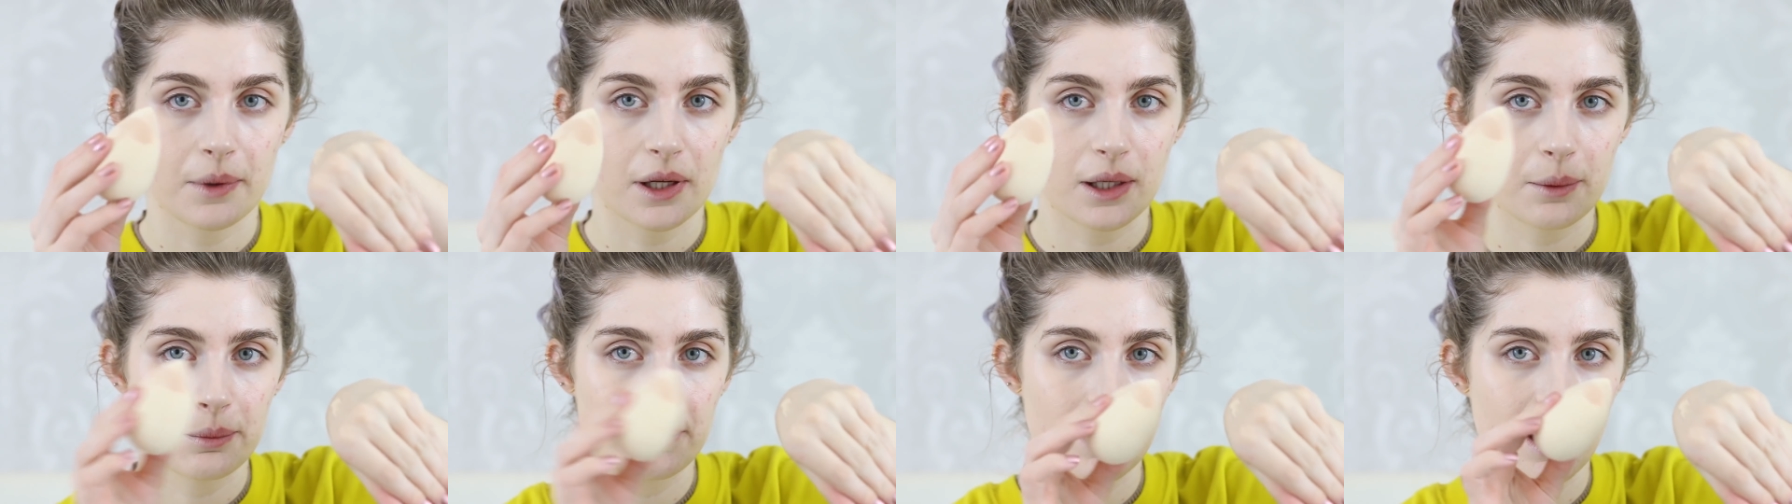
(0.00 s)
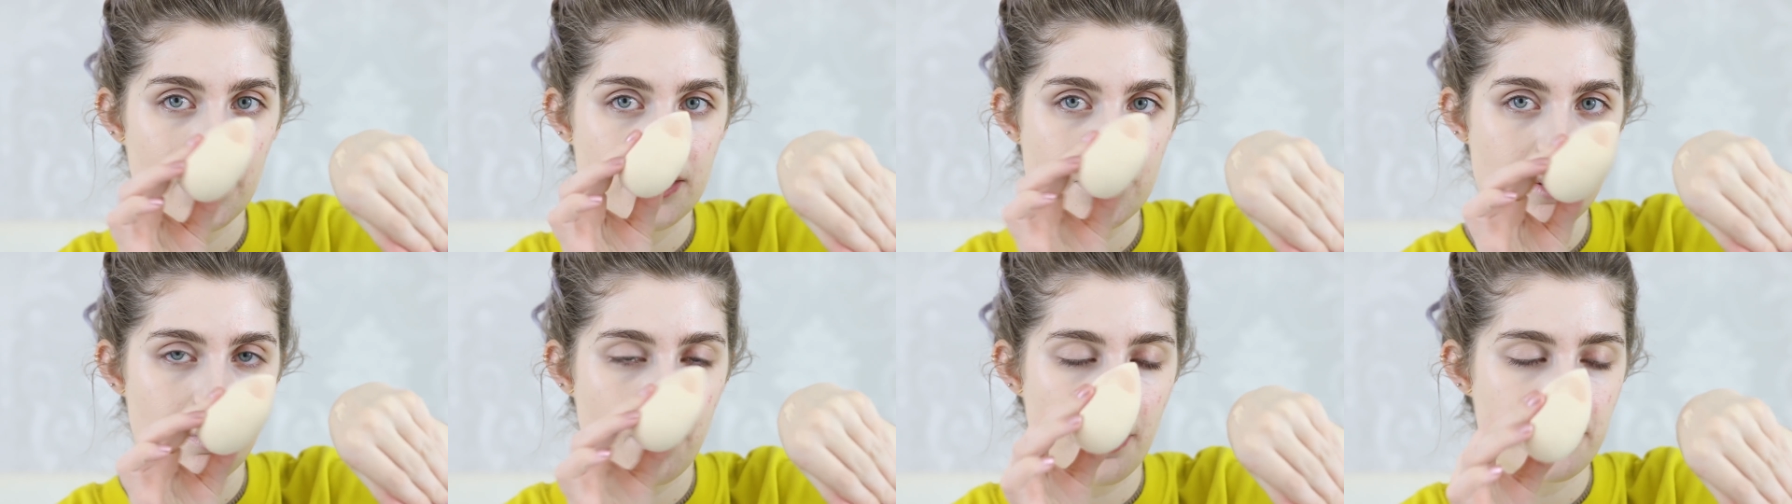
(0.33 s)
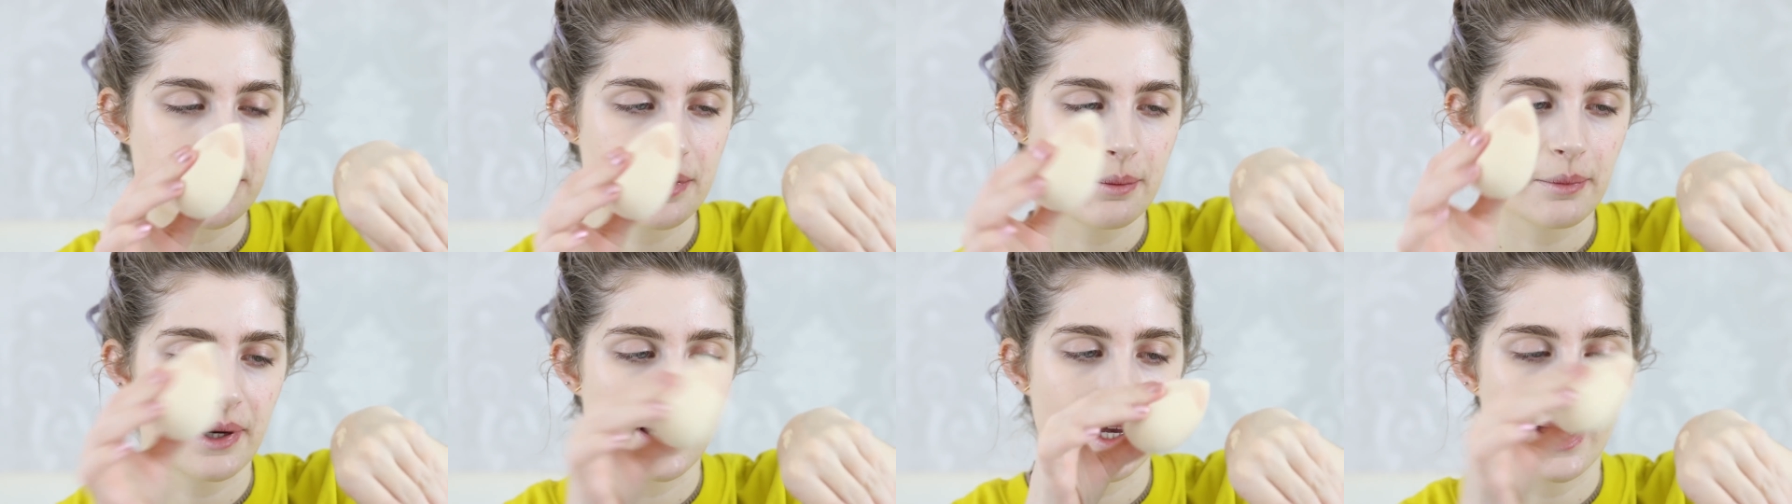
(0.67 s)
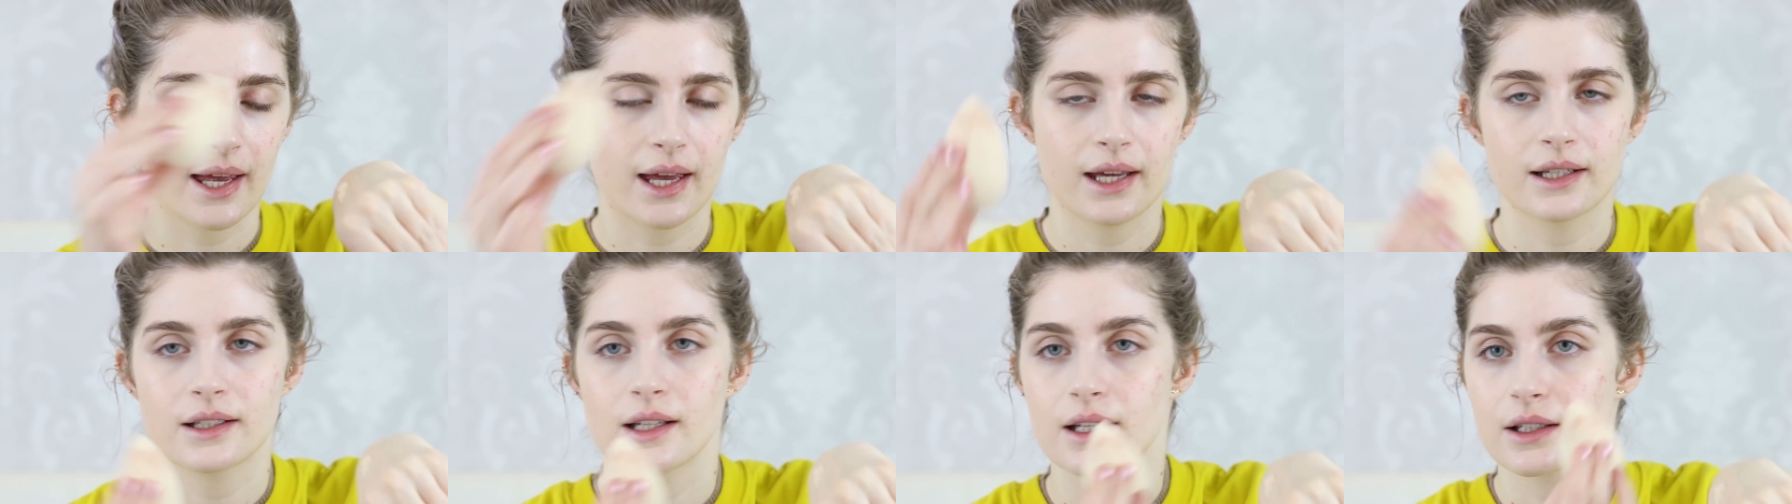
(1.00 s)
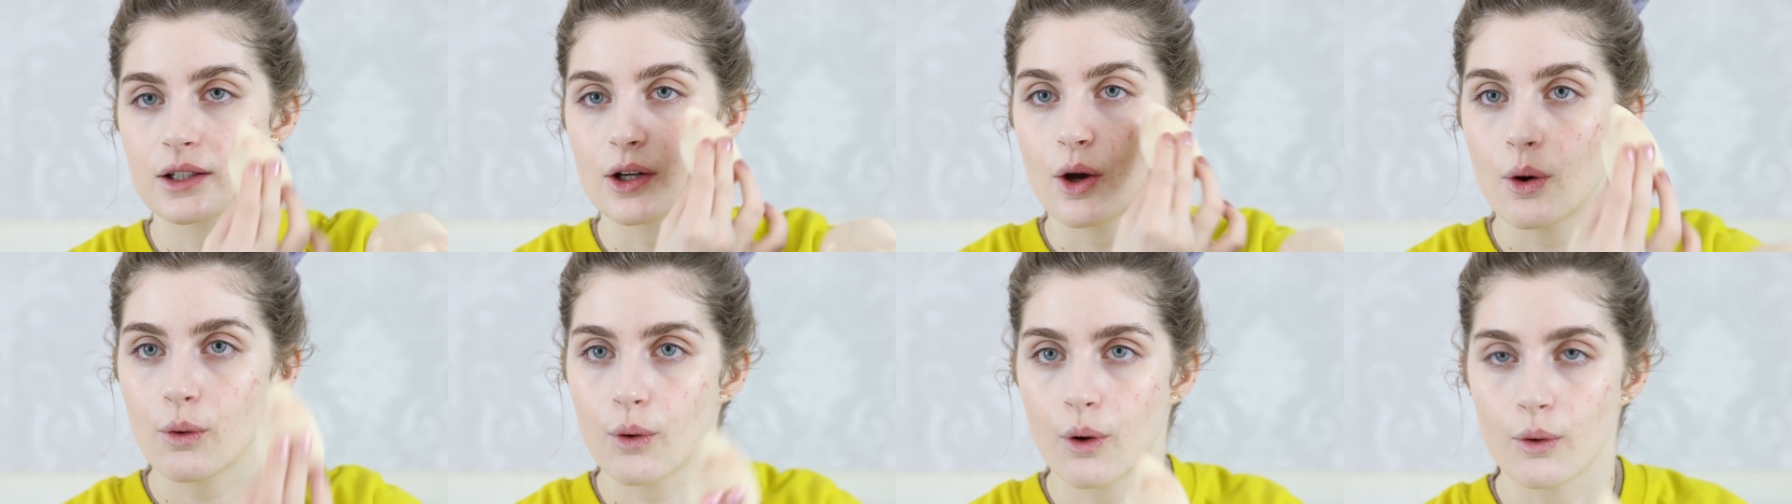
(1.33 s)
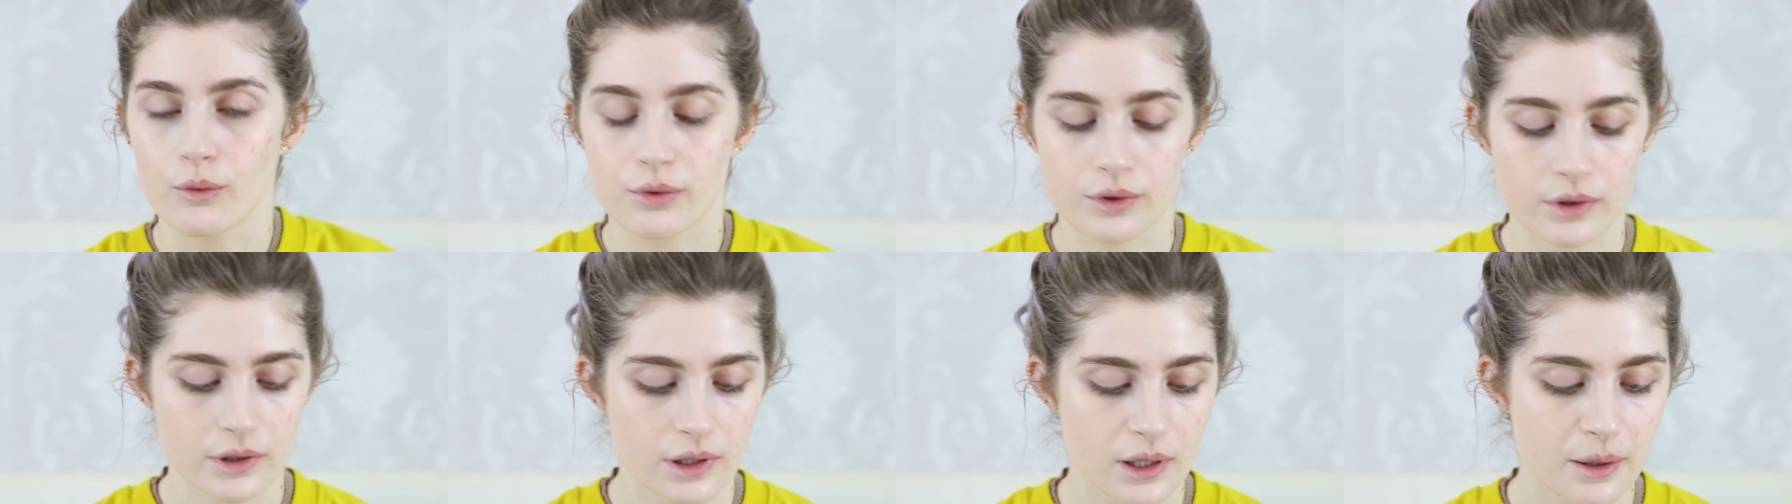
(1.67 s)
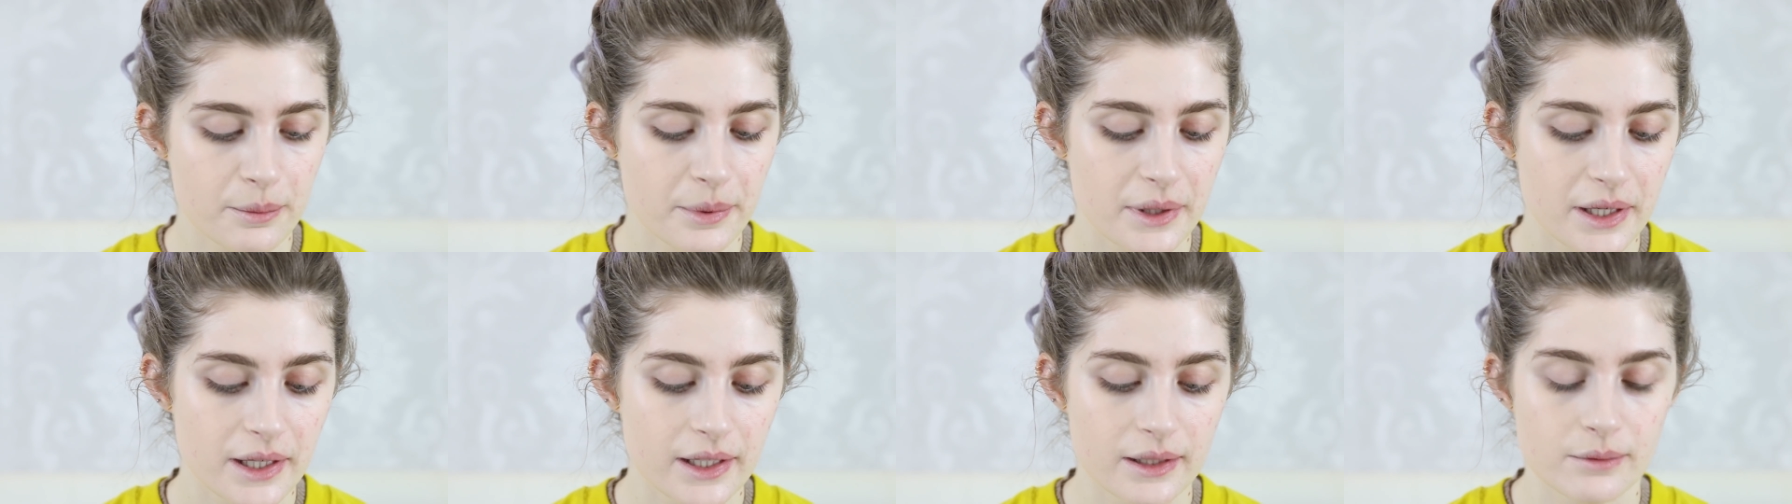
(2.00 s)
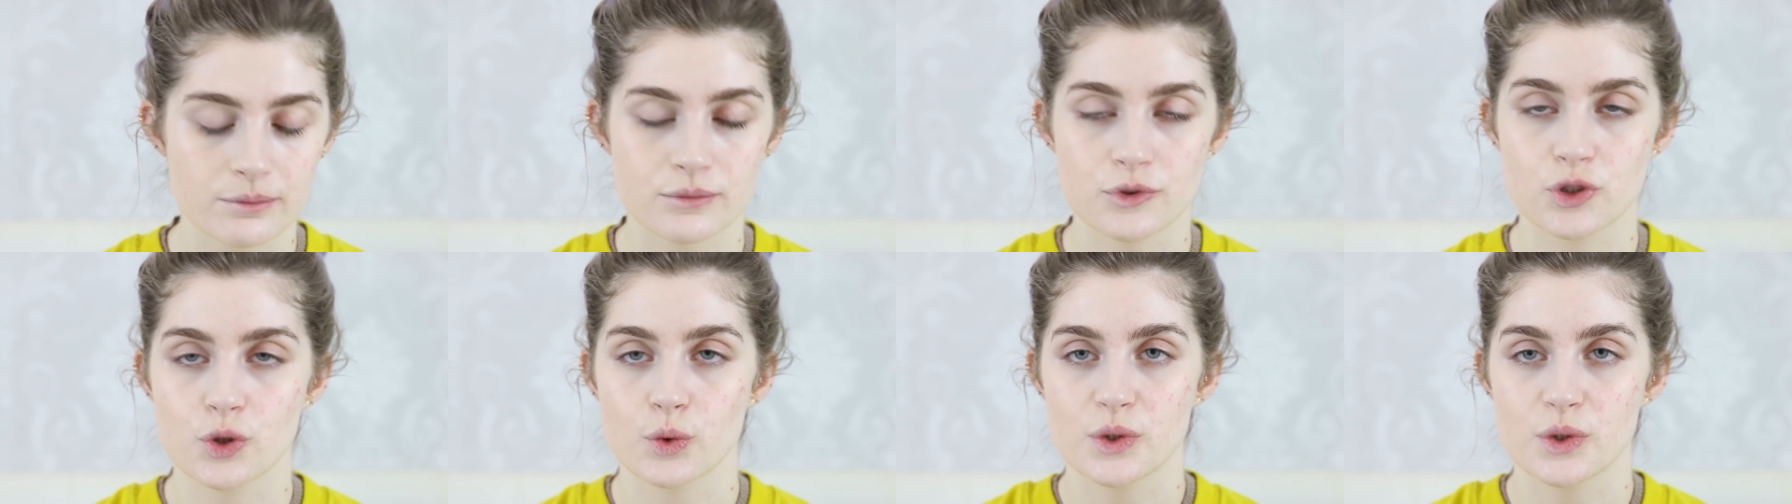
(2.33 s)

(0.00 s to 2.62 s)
gonna apply 2 pumps on my hand and go over a little bit,